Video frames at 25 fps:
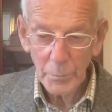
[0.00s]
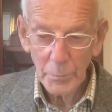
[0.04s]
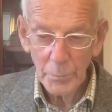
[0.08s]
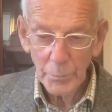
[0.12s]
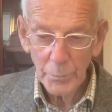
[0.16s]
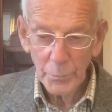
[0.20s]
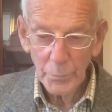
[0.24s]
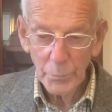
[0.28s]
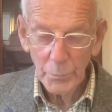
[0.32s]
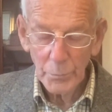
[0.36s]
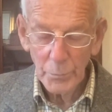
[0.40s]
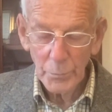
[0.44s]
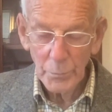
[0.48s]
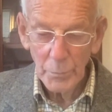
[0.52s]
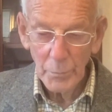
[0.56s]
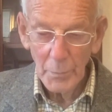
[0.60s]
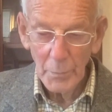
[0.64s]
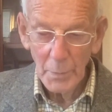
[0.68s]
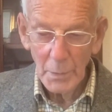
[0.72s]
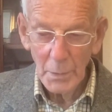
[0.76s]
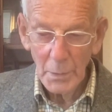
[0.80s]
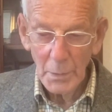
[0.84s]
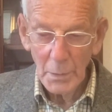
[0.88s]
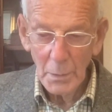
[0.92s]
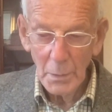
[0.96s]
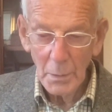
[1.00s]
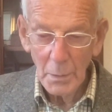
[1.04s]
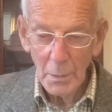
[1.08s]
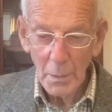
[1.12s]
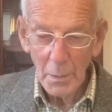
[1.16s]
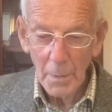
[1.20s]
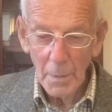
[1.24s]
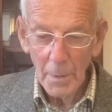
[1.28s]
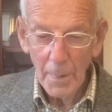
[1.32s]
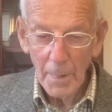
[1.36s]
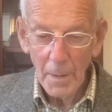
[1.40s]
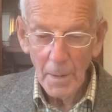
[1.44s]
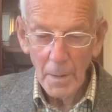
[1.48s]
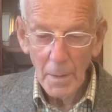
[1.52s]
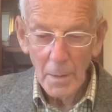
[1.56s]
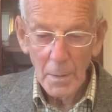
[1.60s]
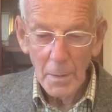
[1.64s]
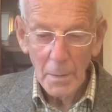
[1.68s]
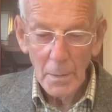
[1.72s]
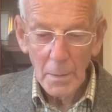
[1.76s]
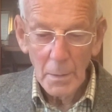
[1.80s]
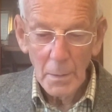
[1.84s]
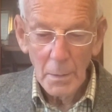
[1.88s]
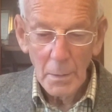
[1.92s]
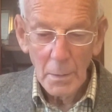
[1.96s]

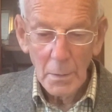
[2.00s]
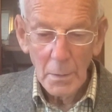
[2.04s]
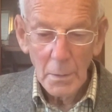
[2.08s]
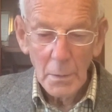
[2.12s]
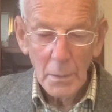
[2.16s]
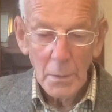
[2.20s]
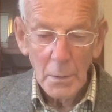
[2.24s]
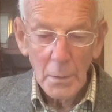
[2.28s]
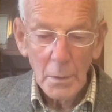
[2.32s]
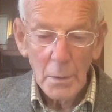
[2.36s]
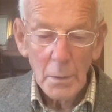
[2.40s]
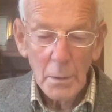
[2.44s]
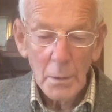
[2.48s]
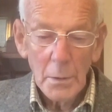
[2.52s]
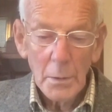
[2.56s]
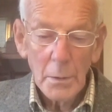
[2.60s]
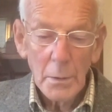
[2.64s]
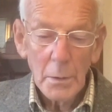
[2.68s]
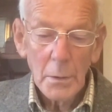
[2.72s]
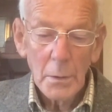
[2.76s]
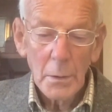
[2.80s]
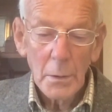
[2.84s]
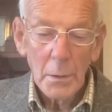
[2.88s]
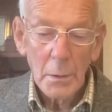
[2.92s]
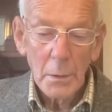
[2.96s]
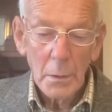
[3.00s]
(no one is talking)